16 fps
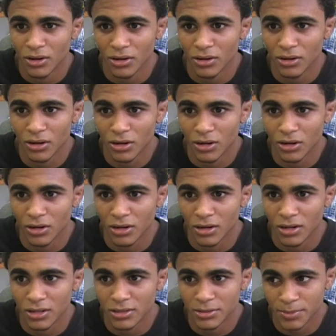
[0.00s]
you know,
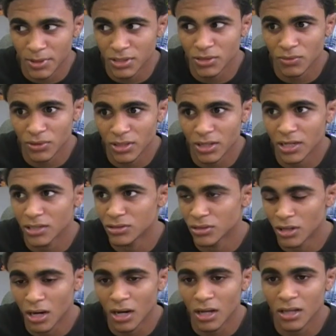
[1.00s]
especially when you get to
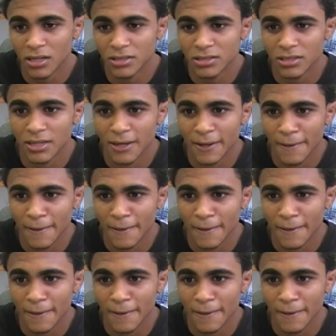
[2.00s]
college.